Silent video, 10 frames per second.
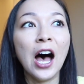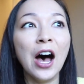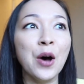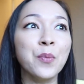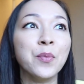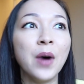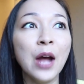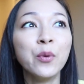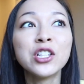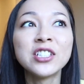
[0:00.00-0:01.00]
Um,
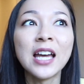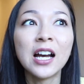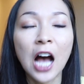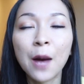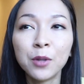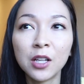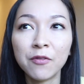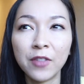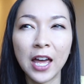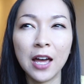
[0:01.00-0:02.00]
I will say a couple
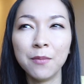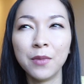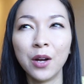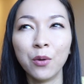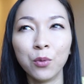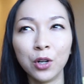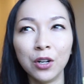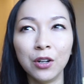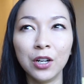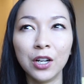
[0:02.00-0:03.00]
of them
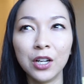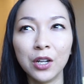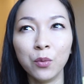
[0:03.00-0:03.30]
were